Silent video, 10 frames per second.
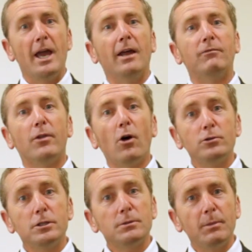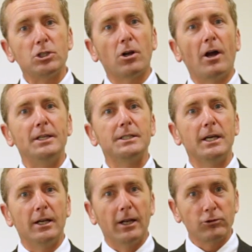and for those who
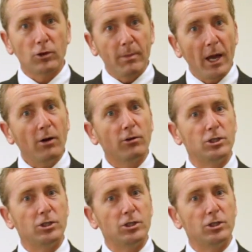specialise in electric power